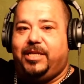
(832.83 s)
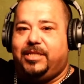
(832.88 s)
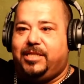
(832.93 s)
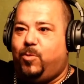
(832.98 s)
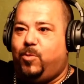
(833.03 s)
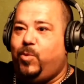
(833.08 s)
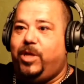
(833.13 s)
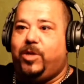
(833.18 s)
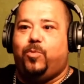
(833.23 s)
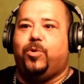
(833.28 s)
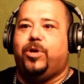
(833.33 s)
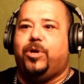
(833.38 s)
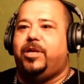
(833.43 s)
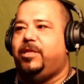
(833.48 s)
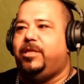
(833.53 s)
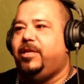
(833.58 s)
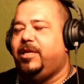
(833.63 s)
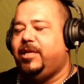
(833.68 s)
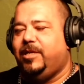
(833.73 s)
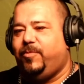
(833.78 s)
And we'd run in
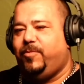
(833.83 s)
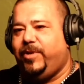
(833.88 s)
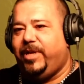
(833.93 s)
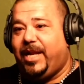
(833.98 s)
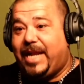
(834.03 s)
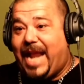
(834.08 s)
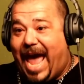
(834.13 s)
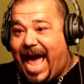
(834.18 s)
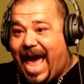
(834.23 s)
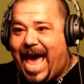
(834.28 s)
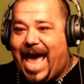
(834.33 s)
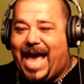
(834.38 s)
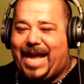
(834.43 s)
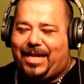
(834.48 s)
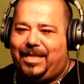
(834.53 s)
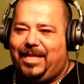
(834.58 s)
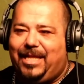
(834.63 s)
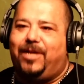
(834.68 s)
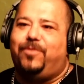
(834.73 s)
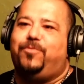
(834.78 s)
there, and we'd act
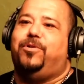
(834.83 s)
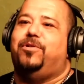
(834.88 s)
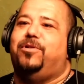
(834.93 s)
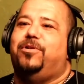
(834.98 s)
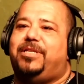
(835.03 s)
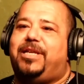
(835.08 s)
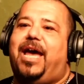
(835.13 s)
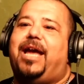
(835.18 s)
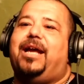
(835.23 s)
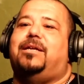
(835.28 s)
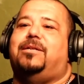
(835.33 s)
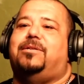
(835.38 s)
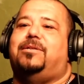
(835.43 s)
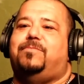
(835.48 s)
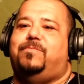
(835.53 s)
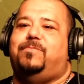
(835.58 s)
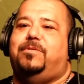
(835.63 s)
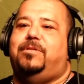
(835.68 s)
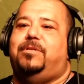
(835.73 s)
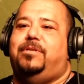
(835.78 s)
like we were attacking them.
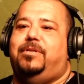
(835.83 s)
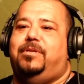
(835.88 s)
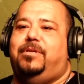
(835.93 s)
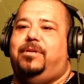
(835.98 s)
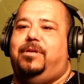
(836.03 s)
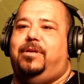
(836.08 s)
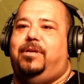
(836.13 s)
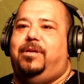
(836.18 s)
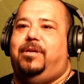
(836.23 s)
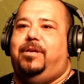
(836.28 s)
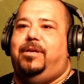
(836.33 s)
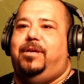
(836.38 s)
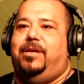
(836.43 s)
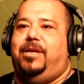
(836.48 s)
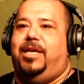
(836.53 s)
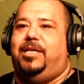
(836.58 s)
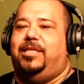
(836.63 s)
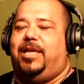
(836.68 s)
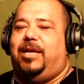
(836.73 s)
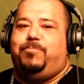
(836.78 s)

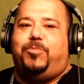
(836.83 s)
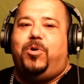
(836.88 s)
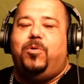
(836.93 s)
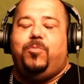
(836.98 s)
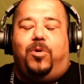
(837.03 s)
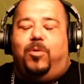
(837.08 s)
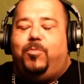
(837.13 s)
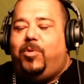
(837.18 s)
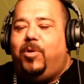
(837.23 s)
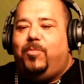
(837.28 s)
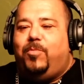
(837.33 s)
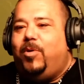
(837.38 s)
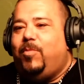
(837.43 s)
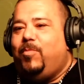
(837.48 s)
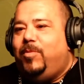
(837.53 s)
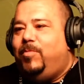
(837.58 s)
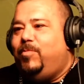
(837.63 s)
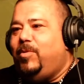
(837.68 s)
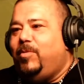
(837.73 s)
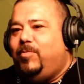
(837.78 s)
And boom, boom, boom, boom,
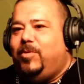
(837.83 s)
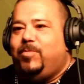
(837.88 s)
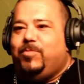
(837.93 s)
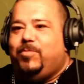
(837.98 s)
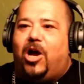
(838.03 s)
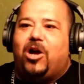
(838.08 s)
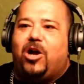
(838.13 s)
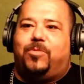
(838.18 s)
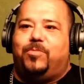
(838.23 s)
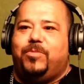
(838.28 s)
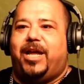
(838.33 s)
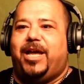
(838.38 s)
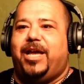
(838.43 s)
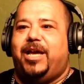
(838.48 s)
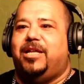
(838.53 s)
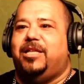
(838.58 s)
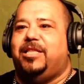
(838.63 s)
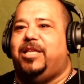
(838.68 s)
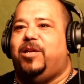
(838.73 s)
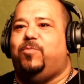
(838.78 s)
boom, boom, boom, knock them down.
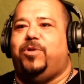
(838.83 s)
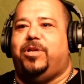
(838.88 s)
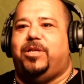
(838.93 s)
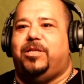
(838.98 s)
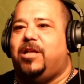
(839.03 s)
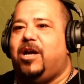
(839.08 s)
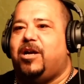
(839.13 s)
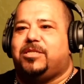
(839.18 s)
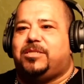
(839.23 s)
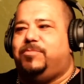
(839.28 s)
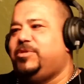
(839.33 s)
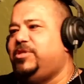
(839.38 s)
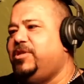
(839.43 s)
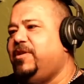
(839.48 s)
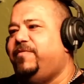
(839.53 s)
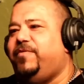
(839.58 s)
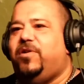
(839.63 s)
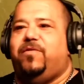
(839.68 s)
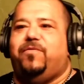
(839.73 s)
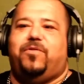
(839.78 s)
And then we'd knock some stuff
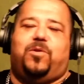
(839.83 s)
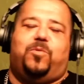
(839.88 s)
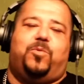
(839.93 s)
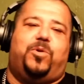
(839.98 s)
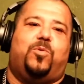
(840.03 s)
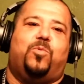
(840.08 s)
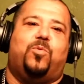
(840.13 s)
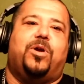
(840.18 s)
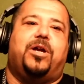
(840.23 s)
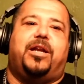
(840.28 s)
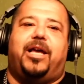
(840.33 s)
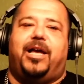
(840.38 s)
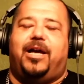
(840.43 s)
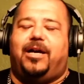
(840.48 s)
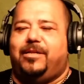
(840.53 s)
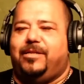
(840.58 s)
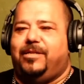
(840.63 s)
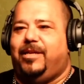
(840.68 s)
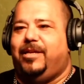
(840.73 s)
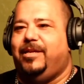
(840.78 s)
over, and we'd run
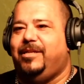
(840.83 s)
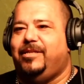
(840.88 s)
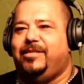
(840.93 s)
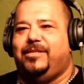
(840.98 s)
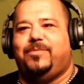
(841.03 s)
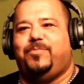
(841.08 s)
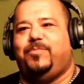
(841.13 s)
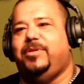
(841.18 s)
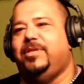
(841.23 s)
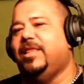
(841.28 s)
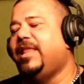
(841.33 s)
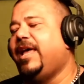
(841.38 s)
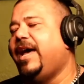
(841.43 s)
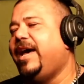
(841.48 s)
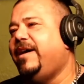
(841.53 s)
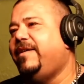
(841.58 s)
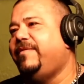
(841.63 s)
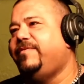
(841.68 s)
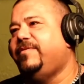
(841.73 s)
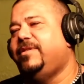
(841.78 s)
out and just be
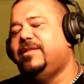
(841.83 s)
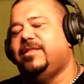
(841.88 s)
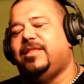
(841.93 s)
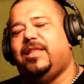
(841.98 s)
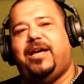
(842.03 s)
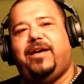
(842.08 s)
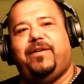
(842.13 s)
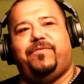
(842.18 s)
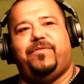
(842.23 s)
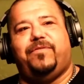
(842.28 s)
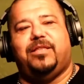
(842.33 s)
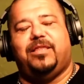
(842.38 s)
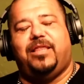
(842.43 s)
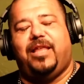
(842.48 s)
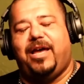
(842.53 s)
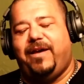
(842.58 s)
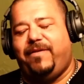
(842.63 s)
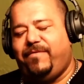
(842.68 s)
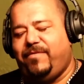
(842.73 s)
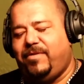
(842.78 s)
laughing and laughing and
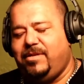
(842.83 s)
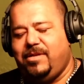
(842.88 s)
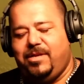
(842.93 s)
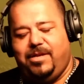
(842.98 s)
laughing.